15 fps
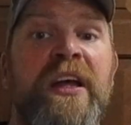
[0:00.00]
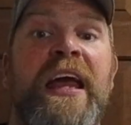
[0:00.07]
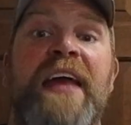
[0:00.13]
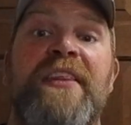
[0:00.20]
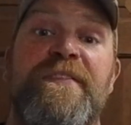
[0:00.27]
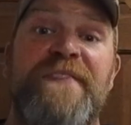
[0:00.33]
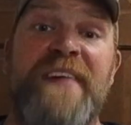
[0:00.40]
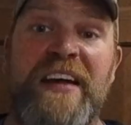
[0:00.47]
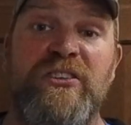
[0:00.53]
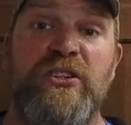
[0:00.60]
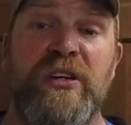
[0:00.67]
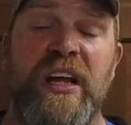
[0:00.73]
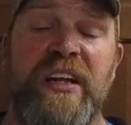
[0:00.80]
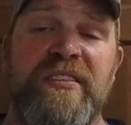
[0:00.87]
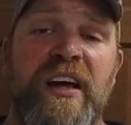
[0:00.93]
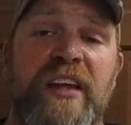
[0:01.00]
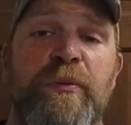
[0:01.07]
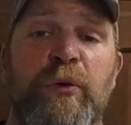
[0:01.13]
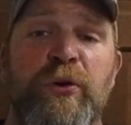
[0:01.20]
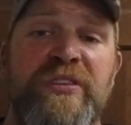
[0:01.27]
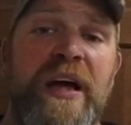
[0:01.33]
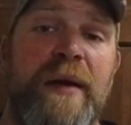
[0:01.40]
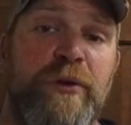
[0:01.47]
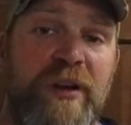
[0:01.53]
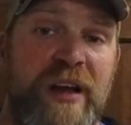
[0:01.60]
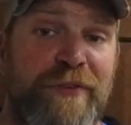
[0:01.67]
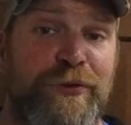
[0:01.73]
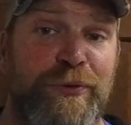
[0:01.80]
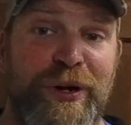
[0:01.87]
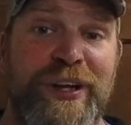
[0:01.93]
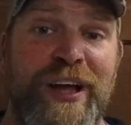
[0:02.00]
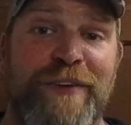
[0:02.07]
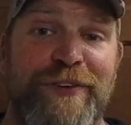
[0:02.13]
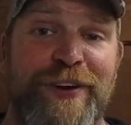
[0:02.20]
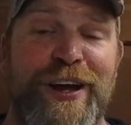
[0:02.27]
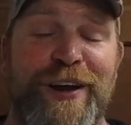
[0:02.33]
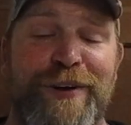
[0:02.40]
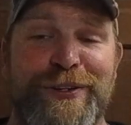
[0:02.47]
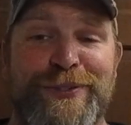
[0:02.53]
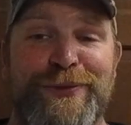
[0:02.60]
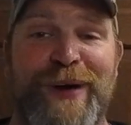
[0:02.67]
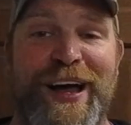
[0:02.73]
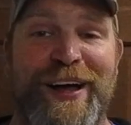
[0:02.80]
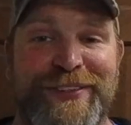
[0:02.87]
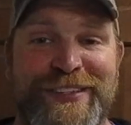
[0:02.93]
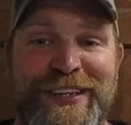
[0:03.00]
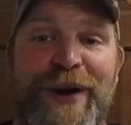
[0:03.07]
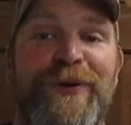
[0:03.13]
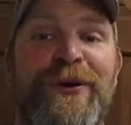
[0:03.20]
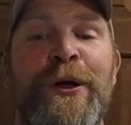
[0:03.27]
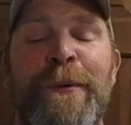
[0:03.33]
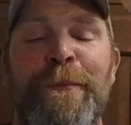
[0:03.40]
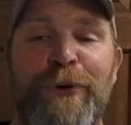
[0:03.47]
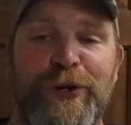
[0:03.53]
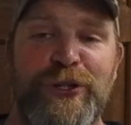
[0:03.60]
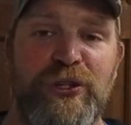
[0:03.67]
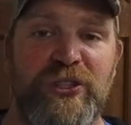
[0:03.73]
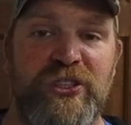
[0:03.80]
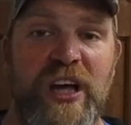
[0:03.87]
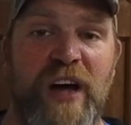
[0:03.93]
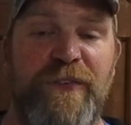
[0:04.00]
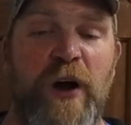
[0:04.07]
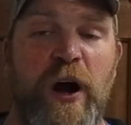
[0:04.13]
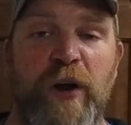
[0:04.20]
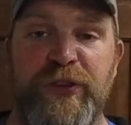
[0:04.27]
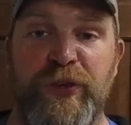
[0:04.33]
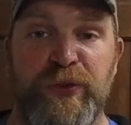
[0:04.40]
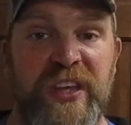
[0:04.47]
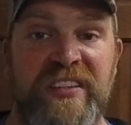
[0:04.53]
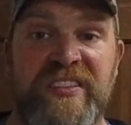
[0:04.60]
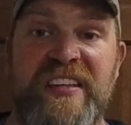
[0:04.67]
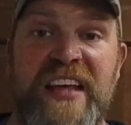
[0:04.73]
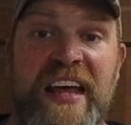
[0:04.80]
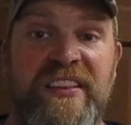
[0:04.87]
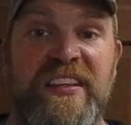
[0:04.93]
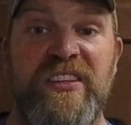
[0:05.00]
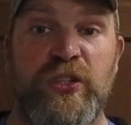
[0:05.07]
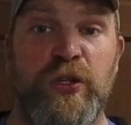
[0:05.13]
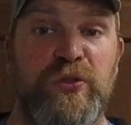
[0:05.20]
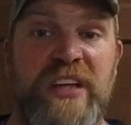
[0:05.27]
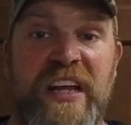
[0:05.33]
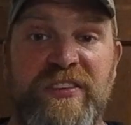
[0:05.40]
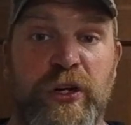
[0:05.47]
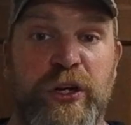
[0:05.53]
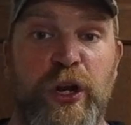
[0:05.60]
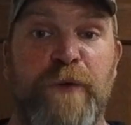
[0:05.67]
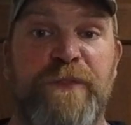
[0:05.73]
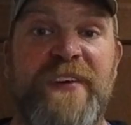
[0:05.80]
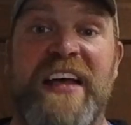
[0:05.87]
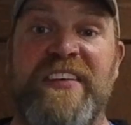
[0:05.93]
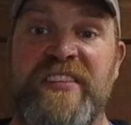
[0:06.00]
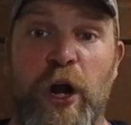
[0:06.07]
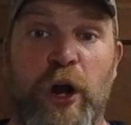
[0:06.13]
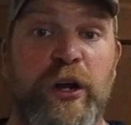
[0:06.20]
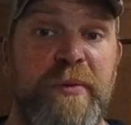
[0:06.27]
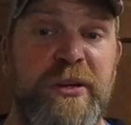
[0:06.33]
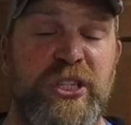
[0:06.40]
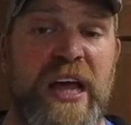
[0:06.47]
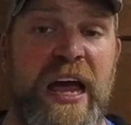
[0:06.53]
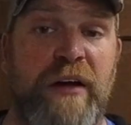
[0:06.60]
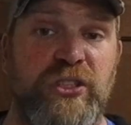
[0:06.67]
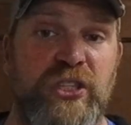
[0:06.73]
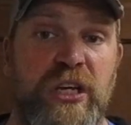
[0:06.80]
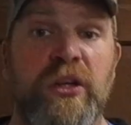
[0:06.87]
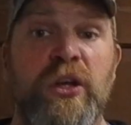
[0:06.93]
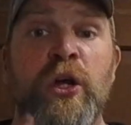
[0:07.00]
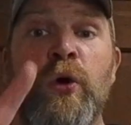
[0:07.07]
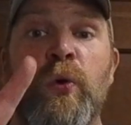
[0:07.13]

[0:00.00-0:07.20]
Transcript: And the faster you get it done, the more time you're going to have to recover here as well. So push yourself hard. So this set, these 2 sets are going to go fast. They are going to be challenging.